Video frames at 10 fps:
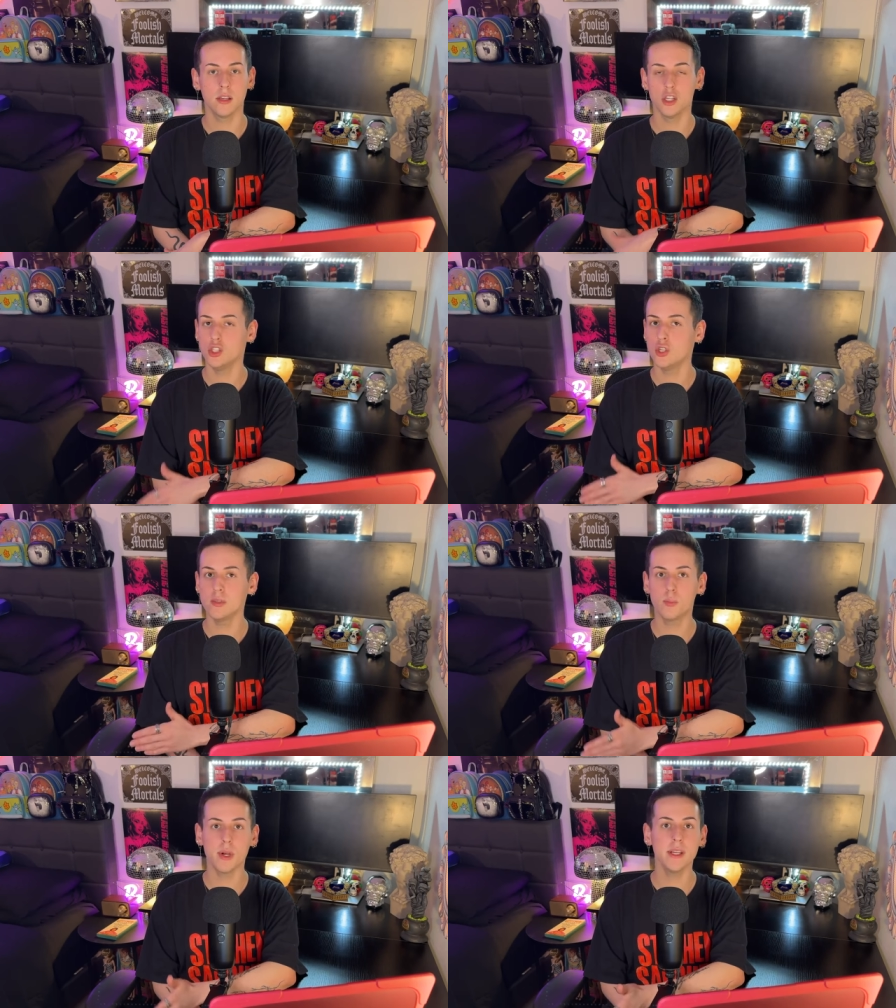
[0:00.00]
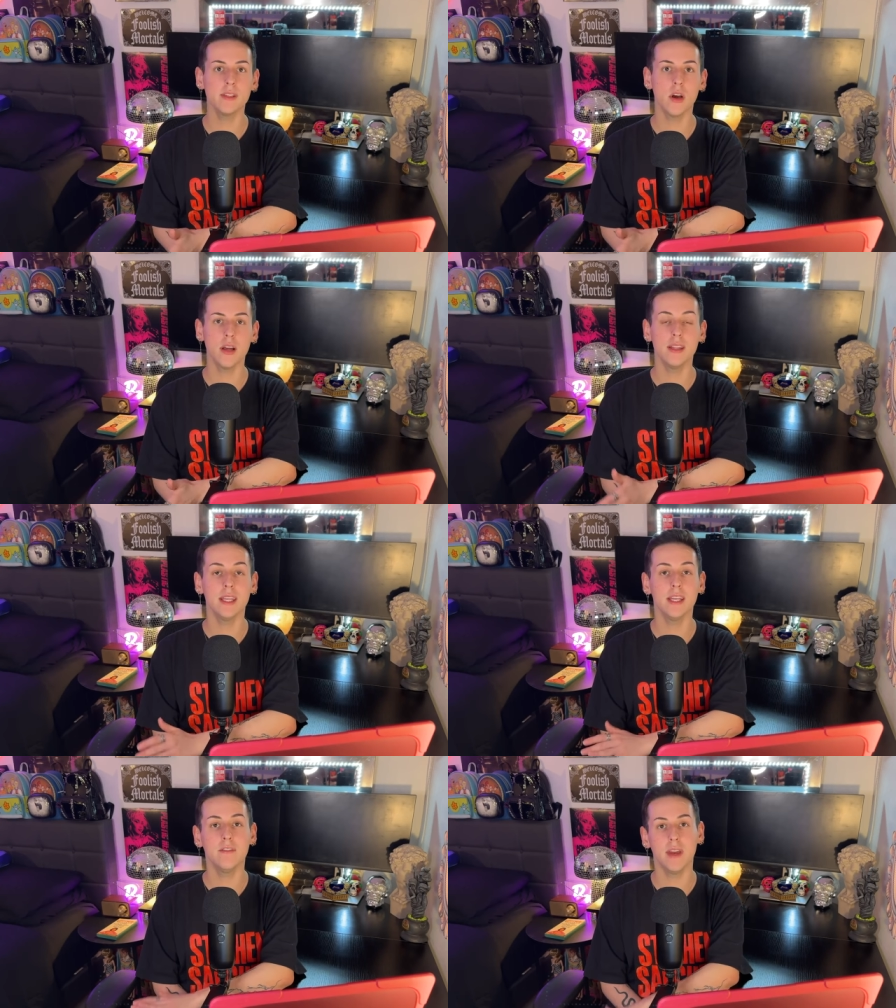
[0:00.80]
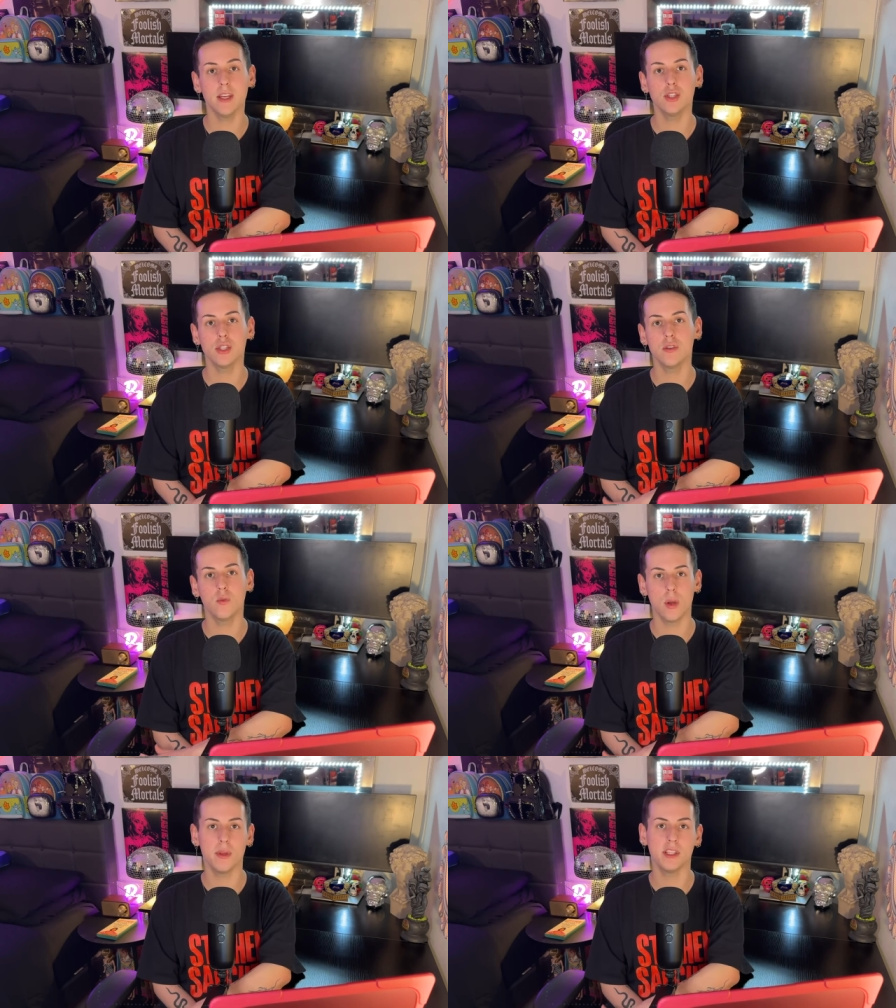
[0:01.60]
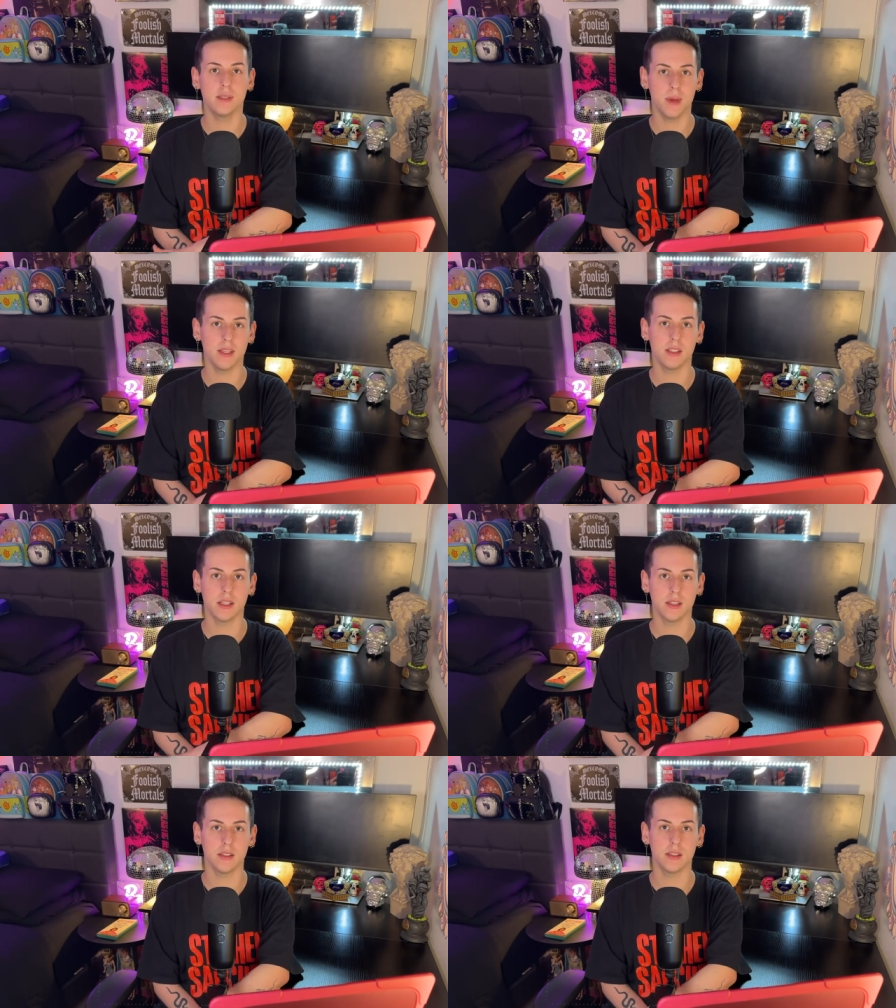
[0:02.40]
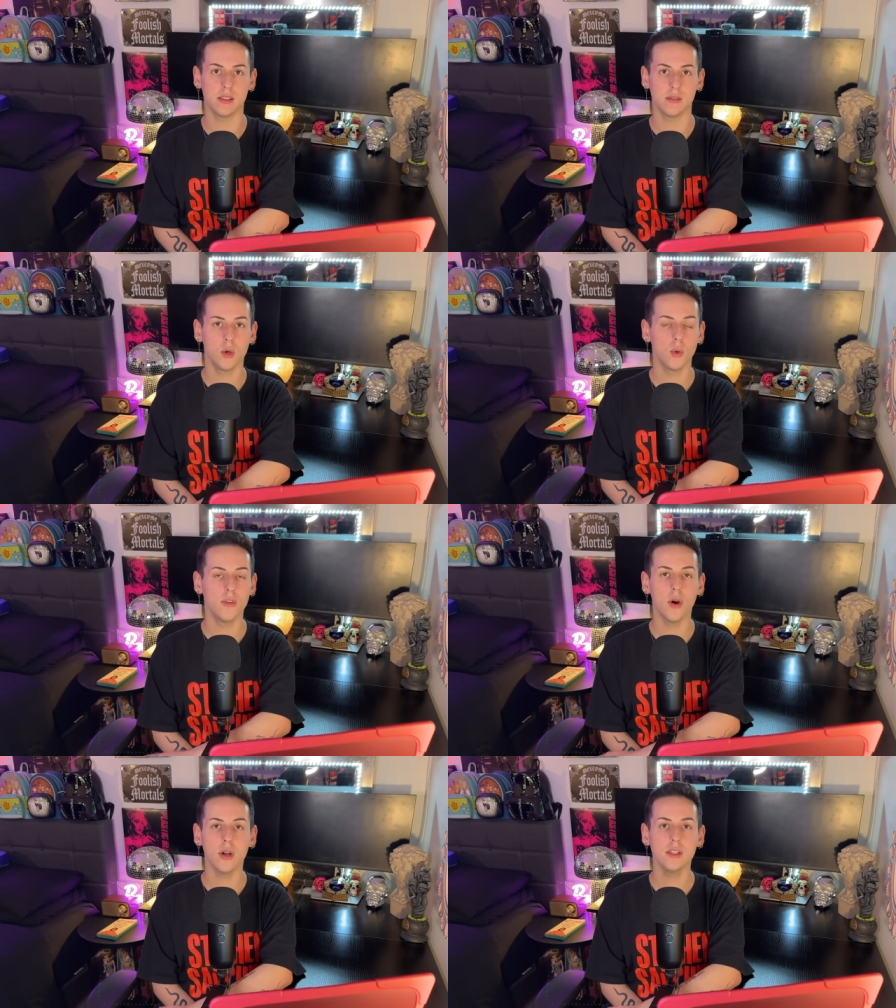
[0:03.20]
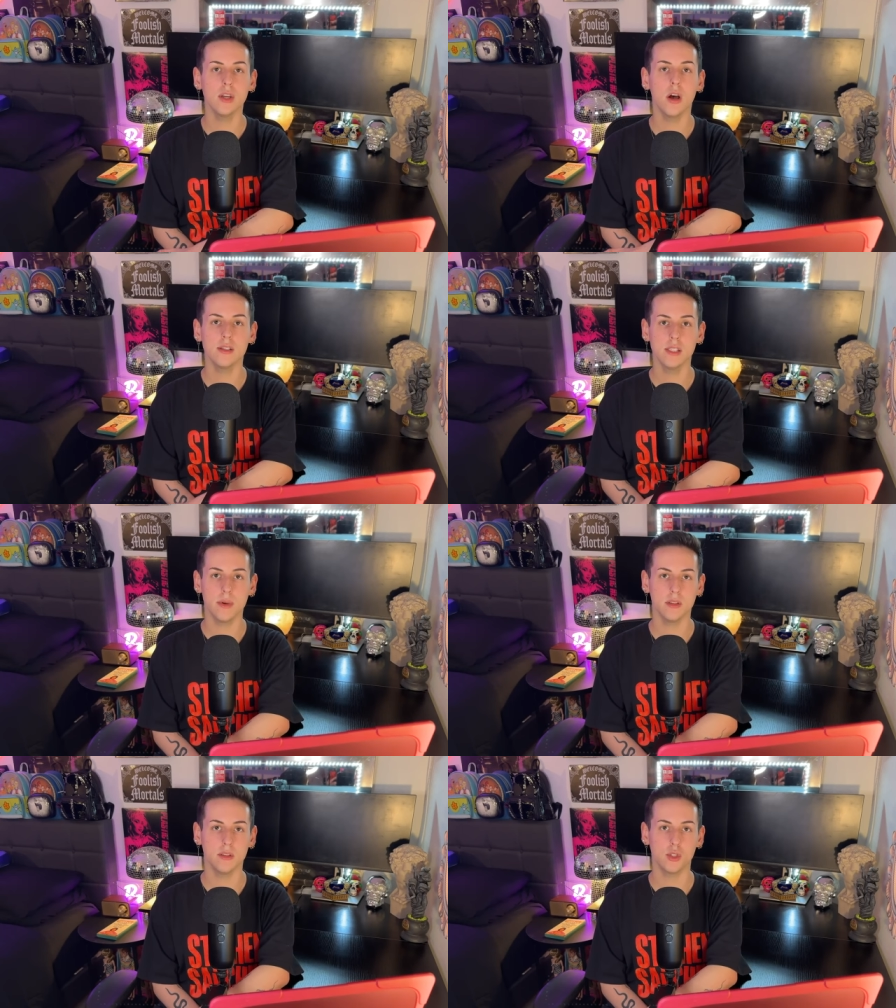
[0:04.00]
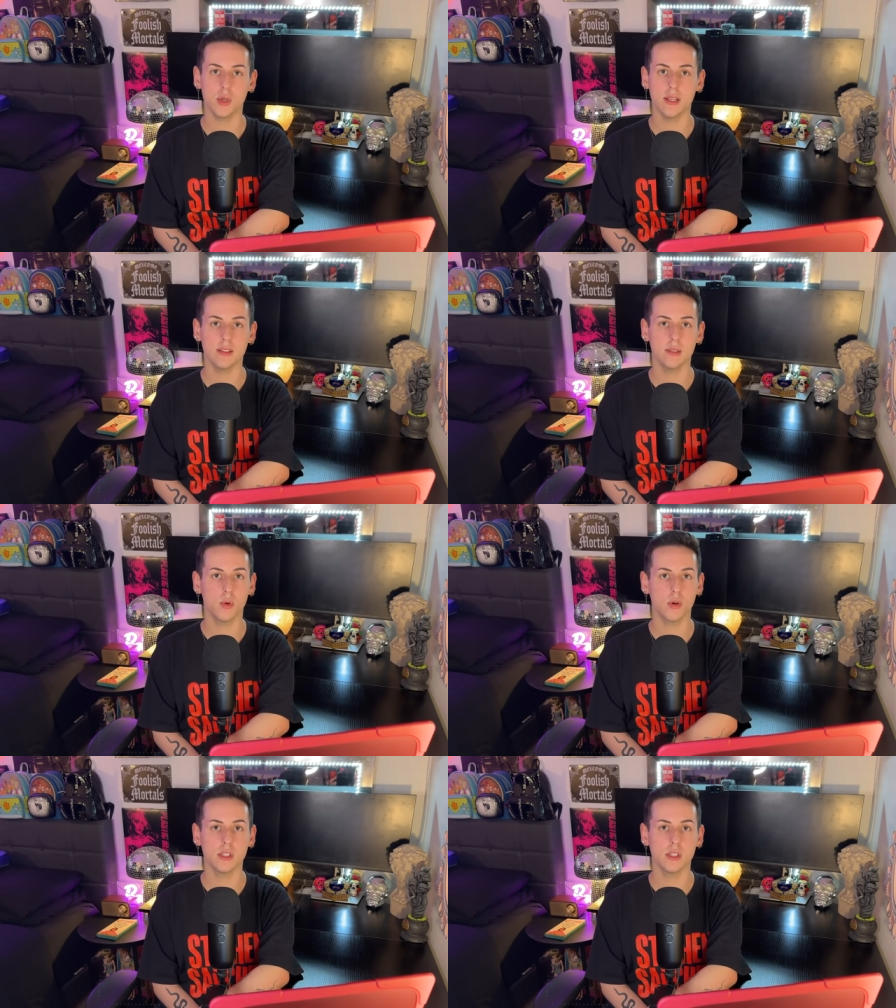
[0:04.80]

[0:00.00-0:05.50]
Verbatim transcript: just brings on the invasion of women's spaces. We've already talked about the trans sport